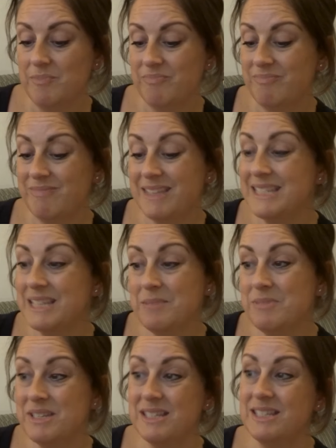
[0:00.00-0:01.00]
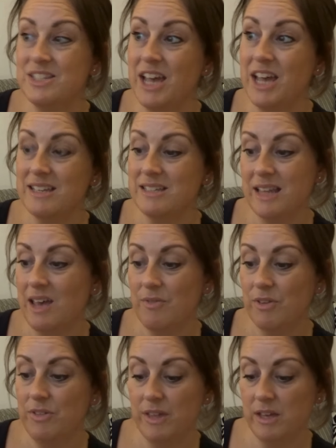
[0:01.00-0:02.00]
they seem to suggest that
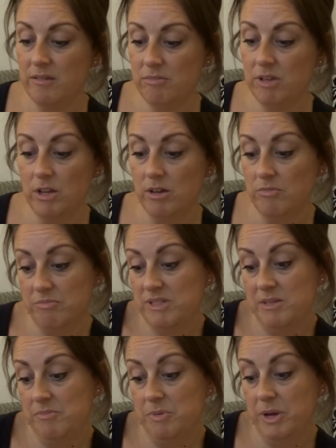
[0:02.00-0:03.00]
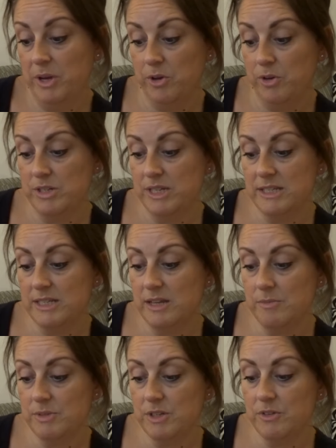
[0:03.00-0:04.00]
everything, you know, seemed pretty good in
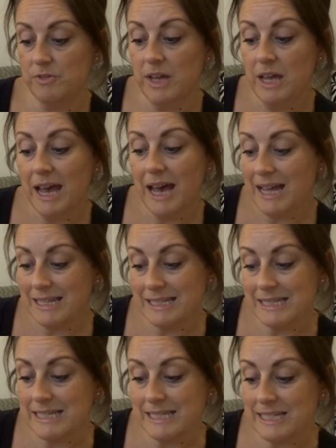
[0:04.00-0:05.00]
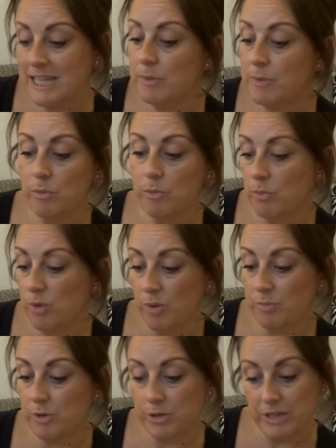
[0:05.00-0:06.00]
terms of anti-slip, you
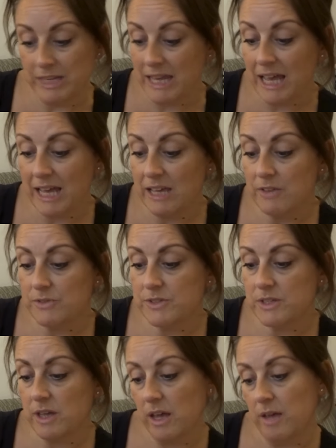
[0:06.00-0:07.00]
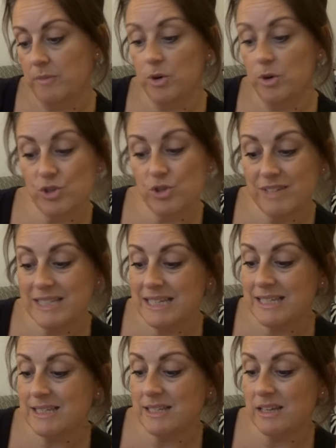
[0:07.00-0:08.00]
won't blunt your knives, odour
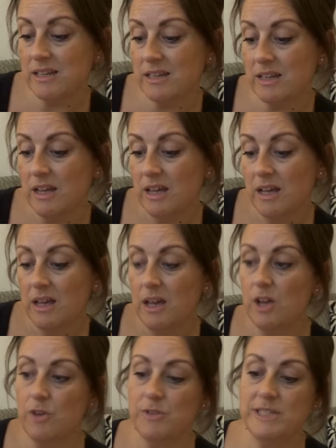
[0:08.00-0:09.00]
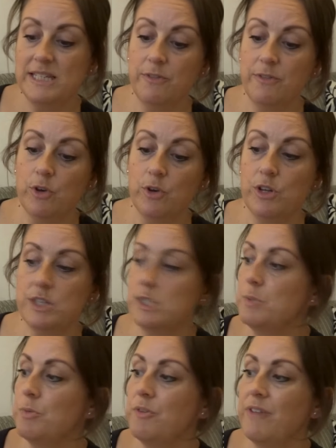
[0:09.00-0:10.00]
resistant, and obviously different colours
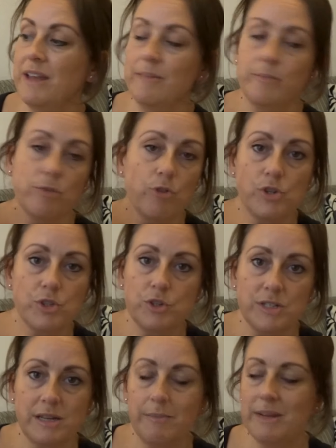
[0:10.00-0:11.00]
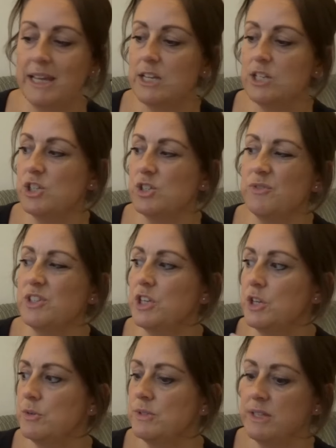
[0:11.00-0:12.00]
to prevent cross-contamination. So obviously
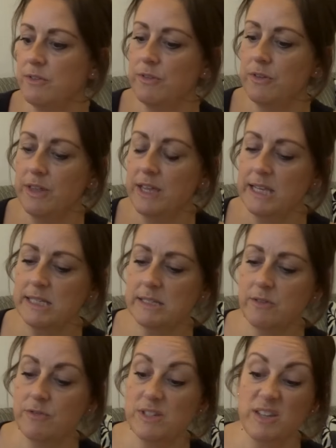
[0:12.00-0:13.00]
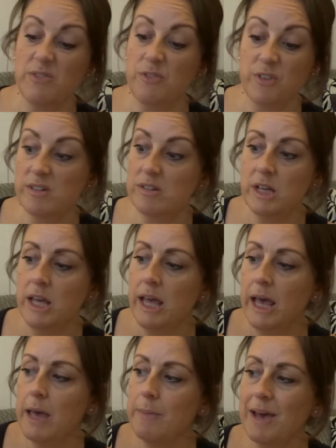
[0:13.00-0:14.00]
you use different things for different
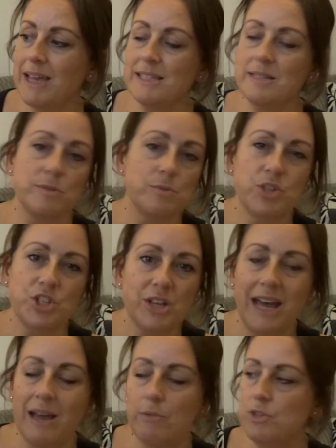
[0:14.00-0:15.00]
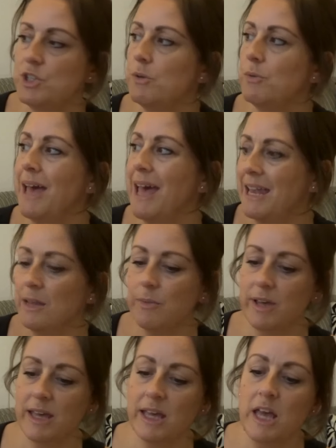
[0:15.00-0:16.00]
items, which I would do
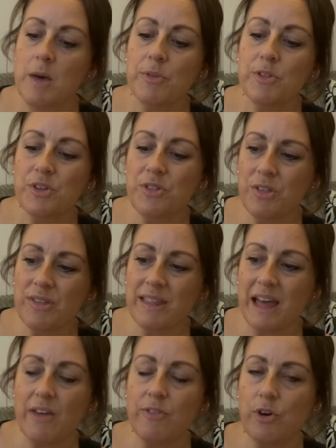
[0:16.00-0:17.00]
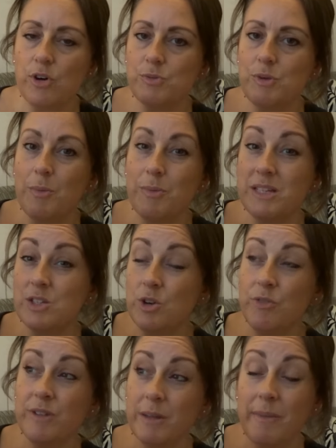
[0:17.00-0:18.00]
anyway. But the other thing that I thought as well, because
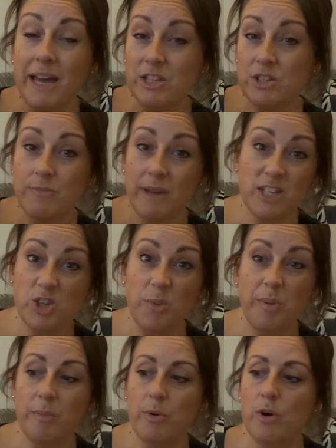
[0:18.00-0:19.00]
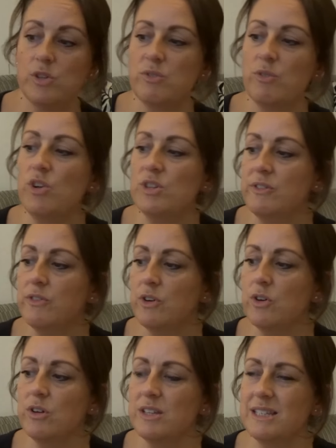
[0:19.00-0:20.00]
currently my chopping boards are all different
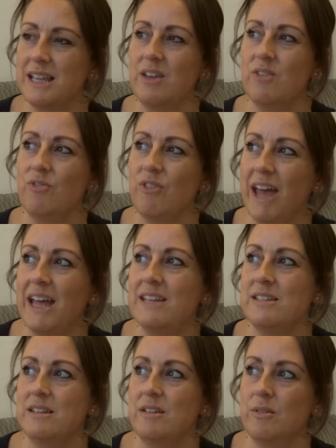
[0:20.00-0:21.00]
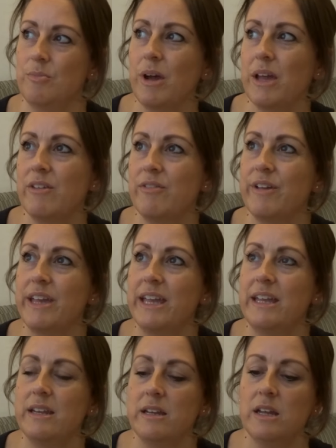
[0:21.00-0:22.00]
colours, like red and bright
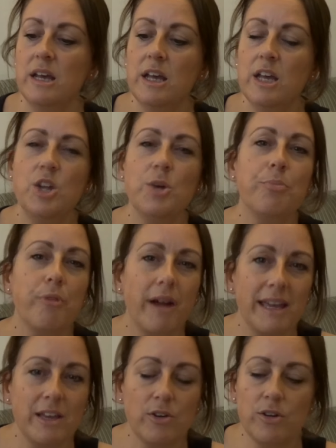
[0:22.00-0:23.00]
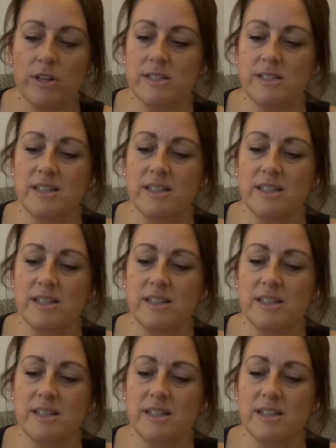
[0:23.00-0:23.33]
green and, you know, bright colours